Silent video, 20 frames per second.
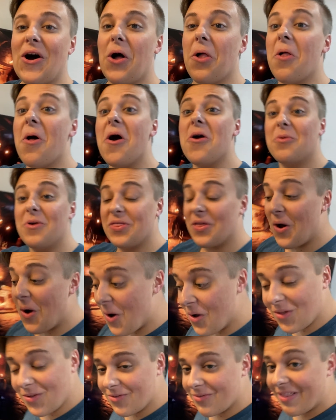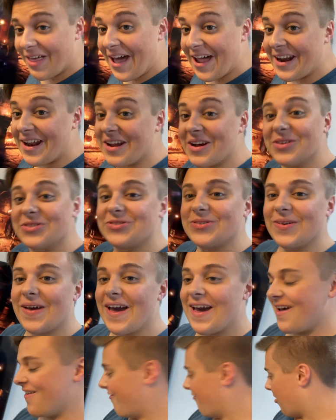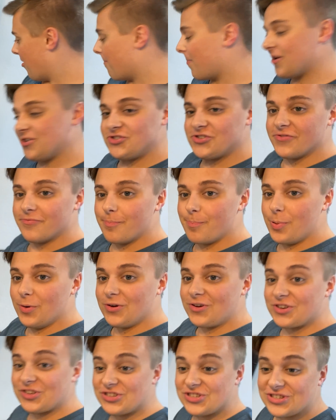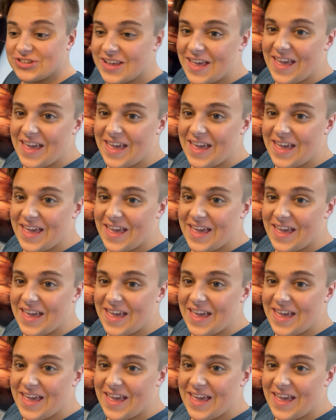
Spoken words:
Along with all of that, I also have a bunch of books